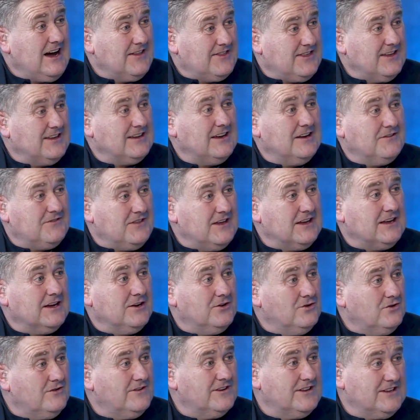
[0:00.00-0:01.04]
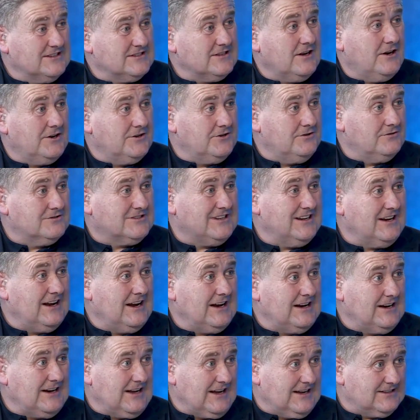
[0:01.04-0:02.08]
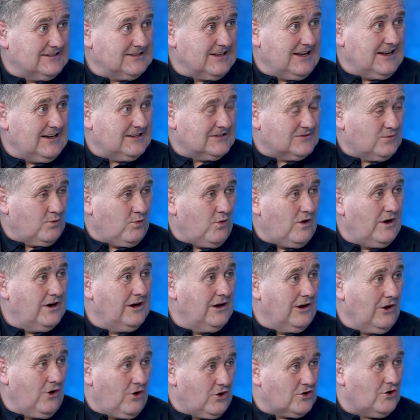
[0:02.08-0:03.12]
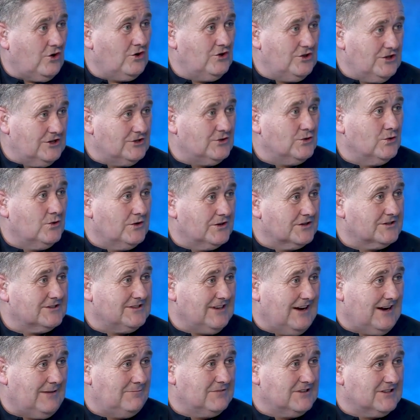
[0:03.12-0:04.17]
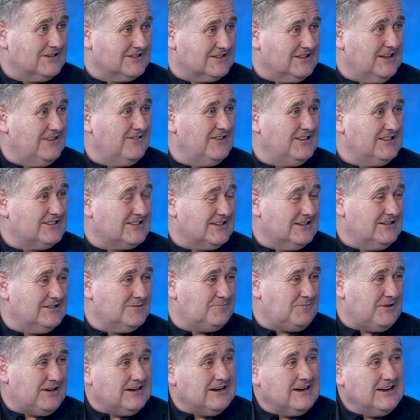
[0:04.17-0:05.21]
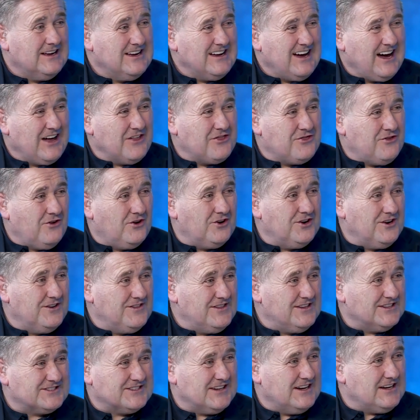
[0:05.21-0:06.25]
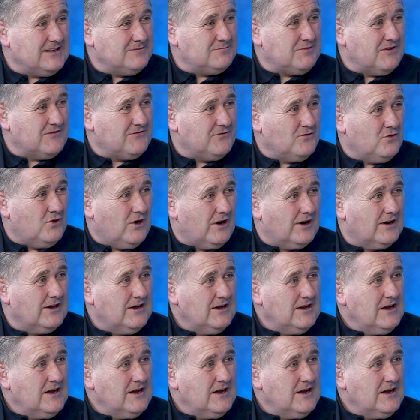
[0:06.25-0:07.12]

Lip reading: I think if they get over this hurdle tonight, it's one lock on the door, Tam, because Livingston's been a thorn in their side before.